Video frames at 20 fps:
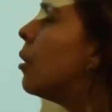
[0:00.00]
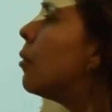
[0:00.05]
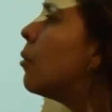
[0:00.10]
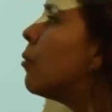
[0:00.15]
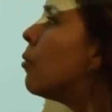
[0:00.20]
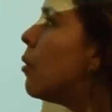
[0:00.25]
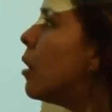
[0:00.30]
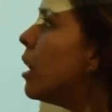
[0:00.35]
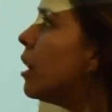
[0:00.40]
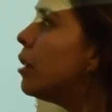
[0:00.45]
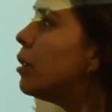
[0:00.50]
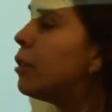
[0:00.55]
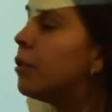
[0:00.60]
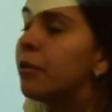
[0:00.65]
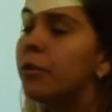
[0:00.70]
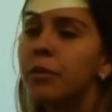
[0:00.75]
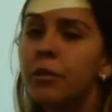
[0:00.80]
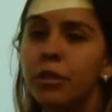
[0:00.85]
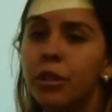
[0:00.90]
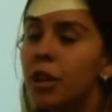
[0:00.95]
One of
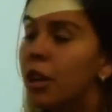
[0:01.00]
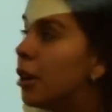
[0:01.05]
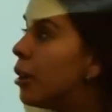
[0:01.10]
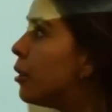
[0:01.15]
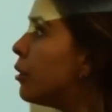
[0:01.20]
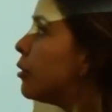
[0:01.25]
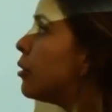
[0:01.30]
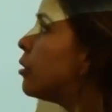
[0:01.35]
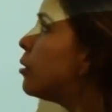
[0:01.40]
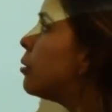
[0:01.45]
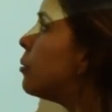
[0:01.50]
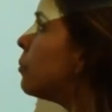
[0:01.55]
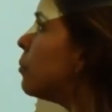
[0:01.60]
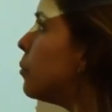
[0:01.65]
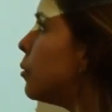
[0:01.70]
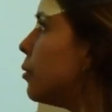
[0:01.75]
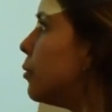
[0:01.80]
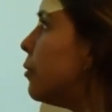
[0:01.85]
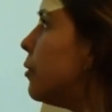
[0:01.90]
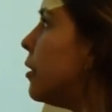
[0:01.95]
those
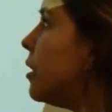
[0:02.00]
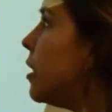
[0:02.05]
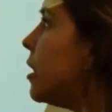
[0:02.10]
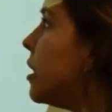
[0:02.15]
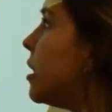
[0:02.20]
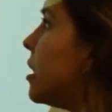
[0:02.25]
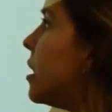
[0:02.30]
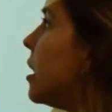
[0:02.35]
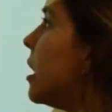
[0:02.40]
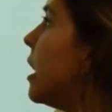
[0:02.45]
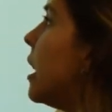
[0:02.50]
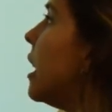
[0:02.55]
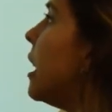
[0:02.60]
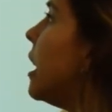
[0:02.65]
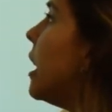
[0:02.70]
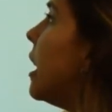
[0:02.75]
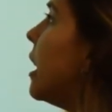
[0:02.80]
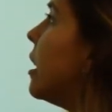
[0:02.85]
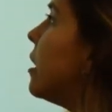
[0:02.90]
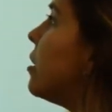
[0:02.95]
movies
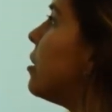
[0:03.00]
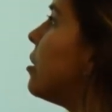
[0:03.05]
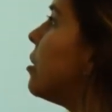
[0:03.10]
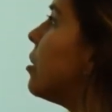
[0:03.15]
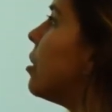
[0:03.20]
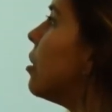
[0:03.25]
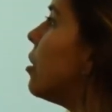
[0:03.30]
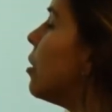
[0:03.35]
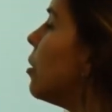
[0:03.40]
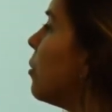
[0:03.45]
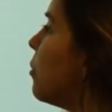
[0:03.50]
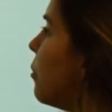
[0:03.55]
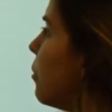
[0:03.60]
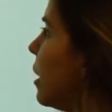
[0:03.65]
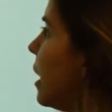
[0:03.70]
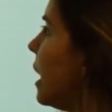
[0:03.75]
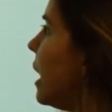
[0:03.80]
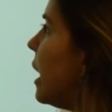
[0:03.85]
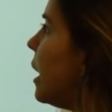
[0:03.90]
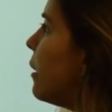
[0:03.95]
is
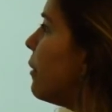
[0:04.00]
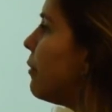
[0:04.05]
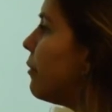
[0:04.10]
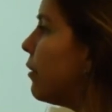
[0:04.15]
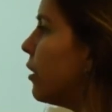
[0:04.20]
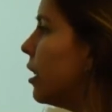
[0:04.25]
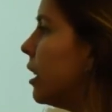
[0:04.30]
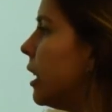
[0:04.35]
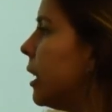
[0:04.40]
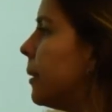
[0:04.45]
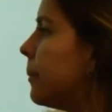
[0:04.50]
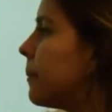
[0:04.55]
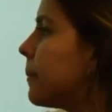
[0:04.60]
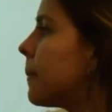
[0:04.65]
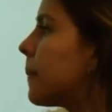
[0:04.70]
really funny.